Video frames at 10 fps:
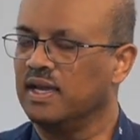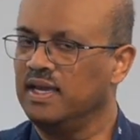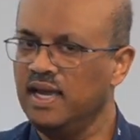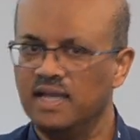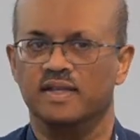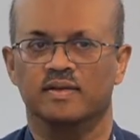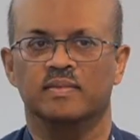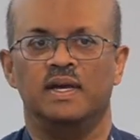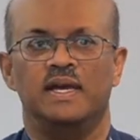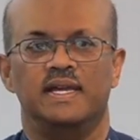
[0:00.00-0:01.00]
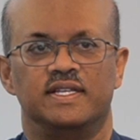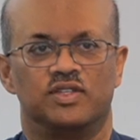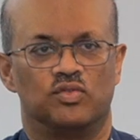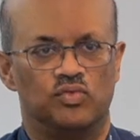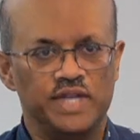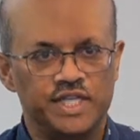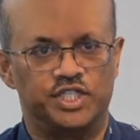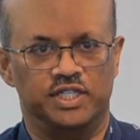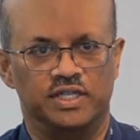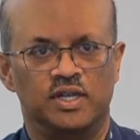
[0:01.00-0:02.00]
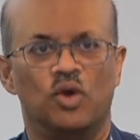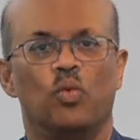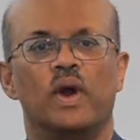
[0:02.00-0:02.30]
A kingdom is a region